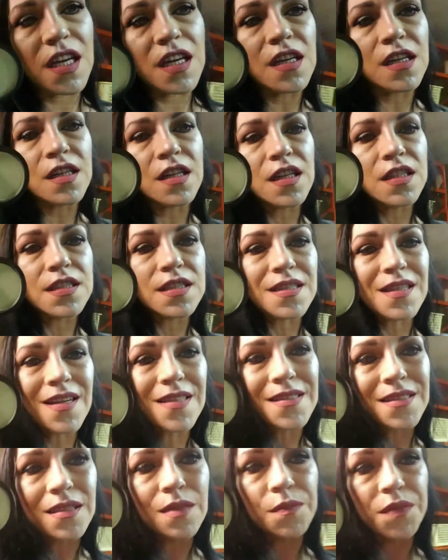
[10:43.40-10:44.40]
thing. It's
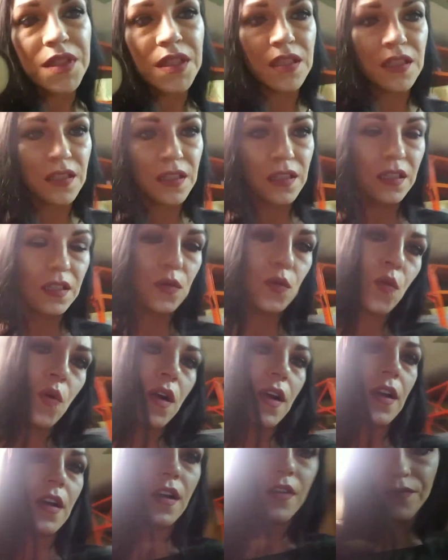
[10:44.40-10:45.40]
not something you're going to
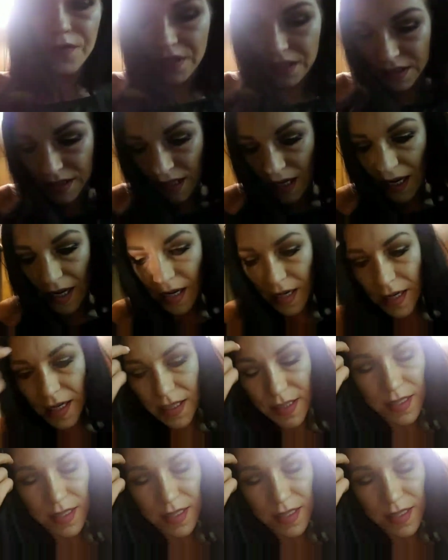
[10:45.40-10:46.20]
wear every day